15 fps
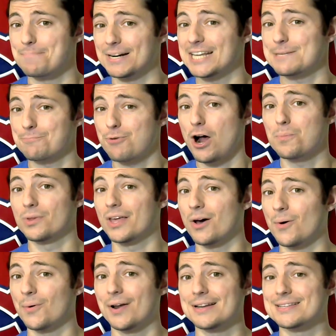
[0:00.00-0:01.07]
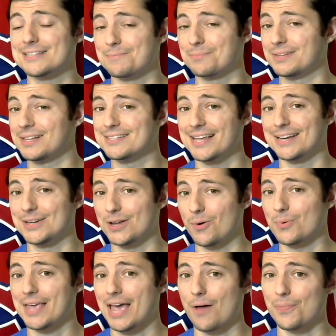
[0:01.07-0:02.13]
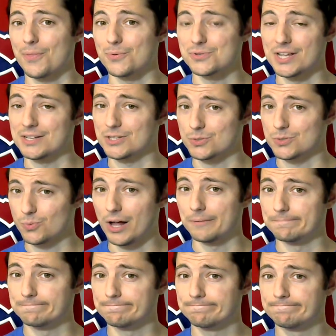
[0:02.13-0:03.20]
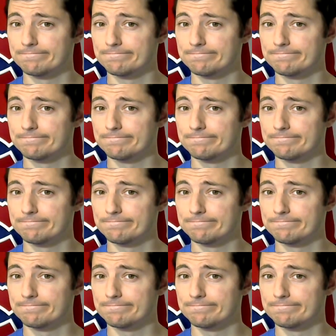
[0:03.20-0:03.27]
But he's probably owned in some leagues that don't count those things as well.